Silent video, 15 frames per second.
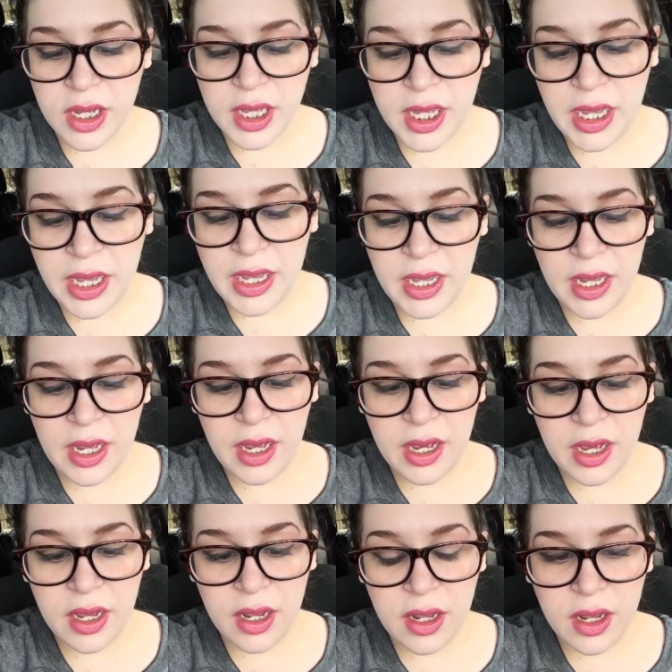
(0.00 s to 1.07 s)

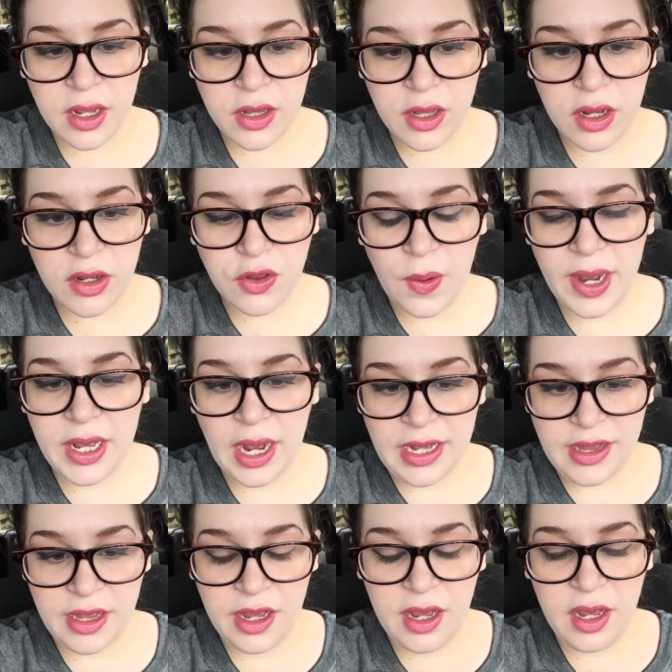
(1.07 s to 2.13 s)
he so
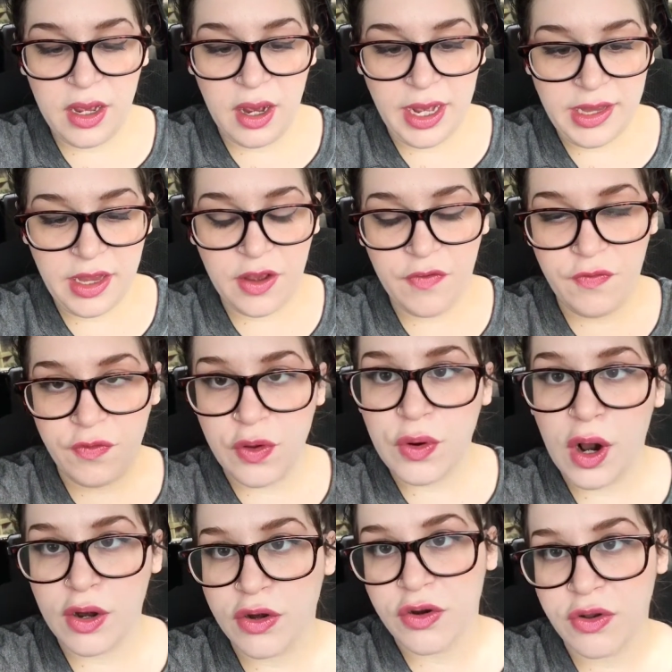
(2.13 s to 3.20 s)
I see a few
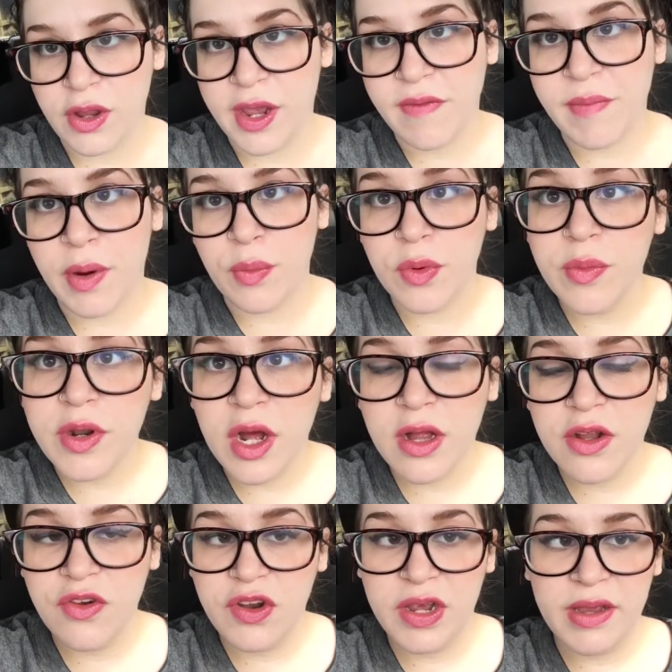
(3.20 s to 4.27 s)
doctors. I have my
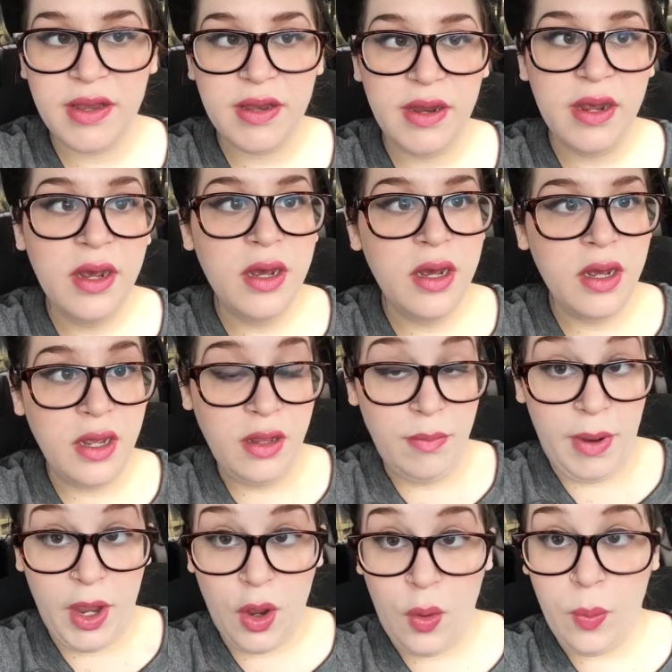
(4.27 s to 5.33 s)
rheumatologist,
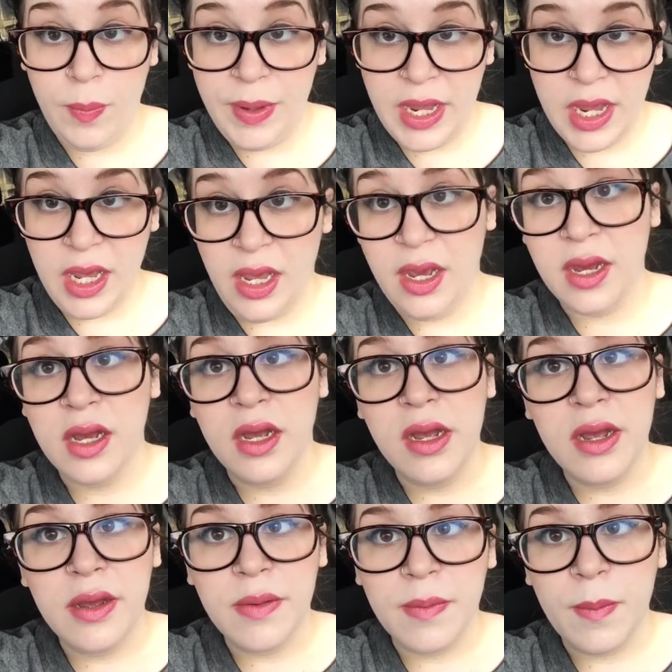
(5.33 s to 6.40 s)
my OB,
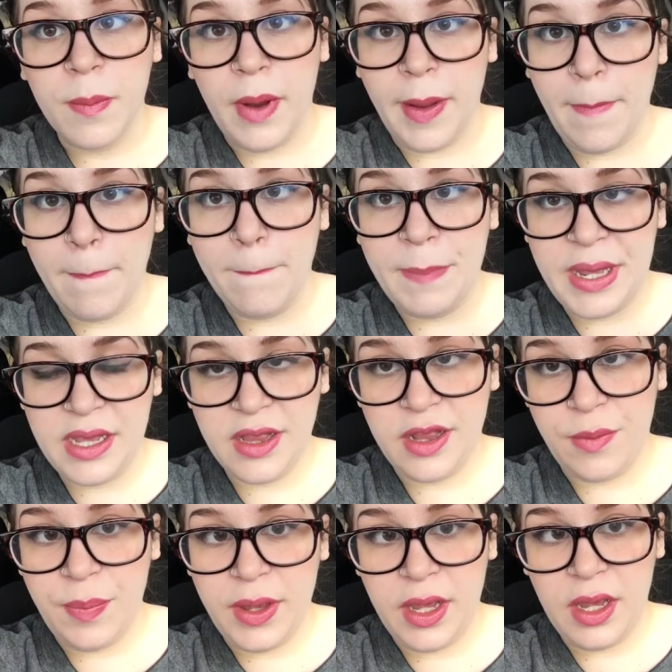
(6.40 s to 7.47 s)
my
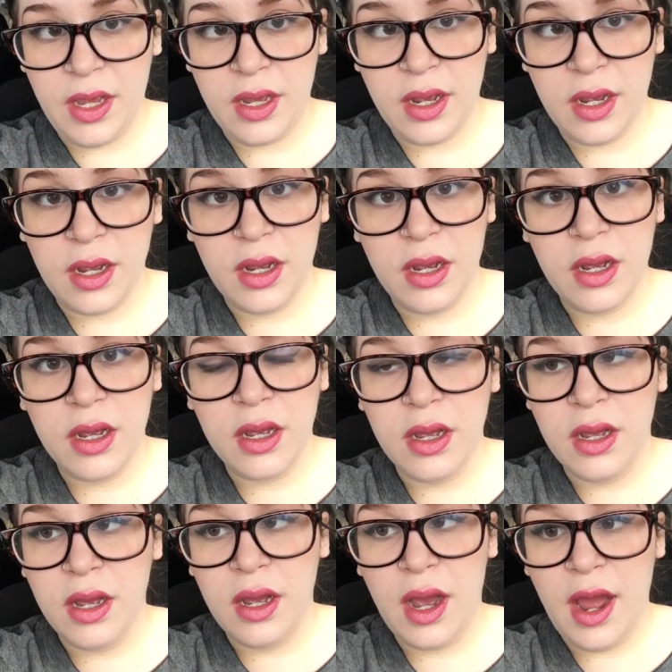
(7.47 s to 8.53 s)
PCP,
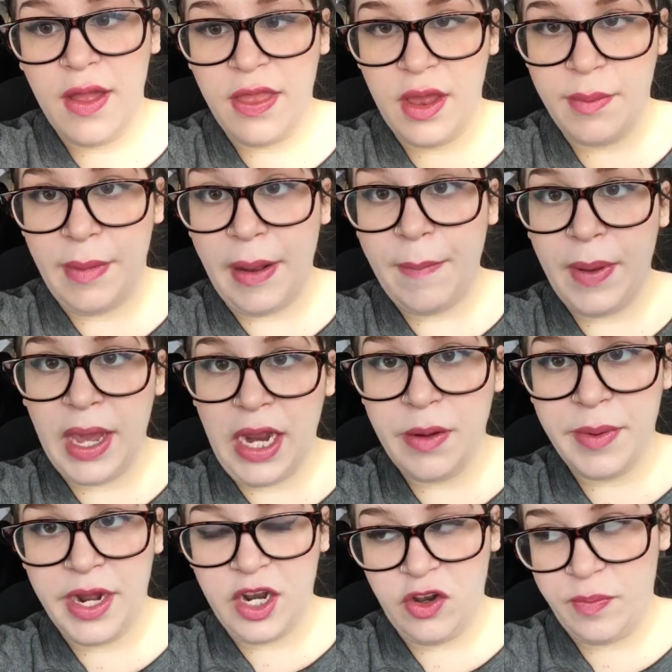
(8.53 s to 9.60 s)
and then my
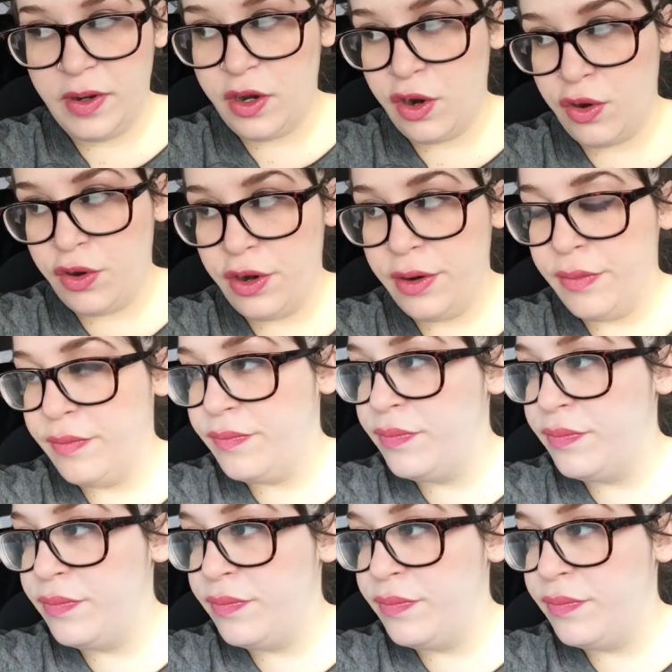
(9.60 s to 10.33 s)
pain management doctor.